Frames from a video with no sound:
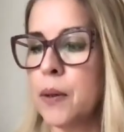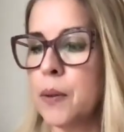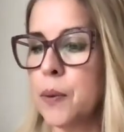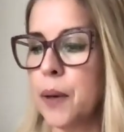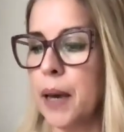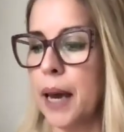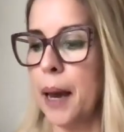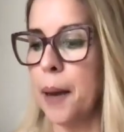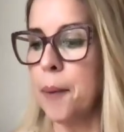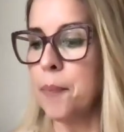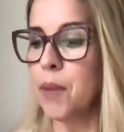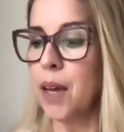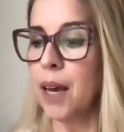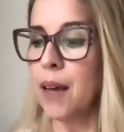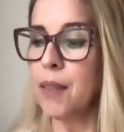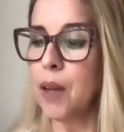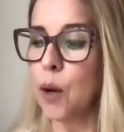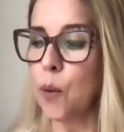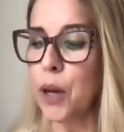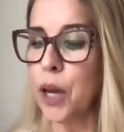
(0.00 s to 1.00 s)
Okay.
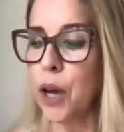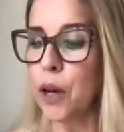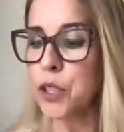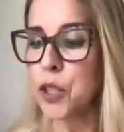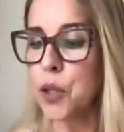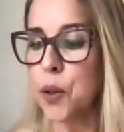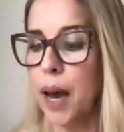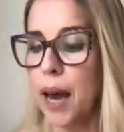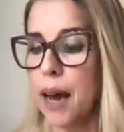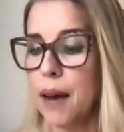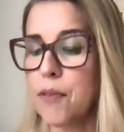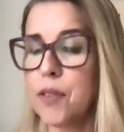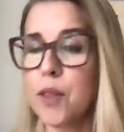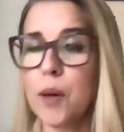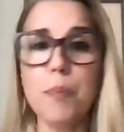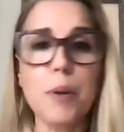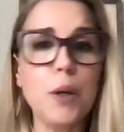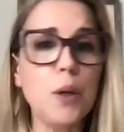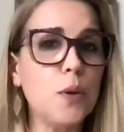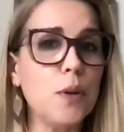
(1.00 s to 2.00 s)
And then we also have
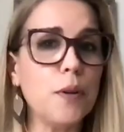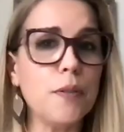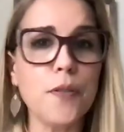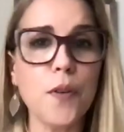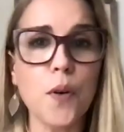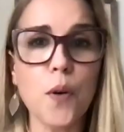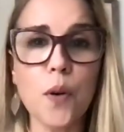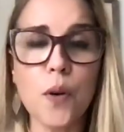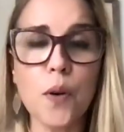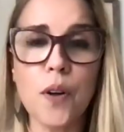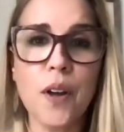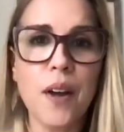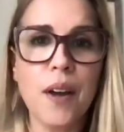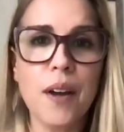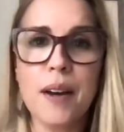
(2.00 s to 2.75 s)
the beautiful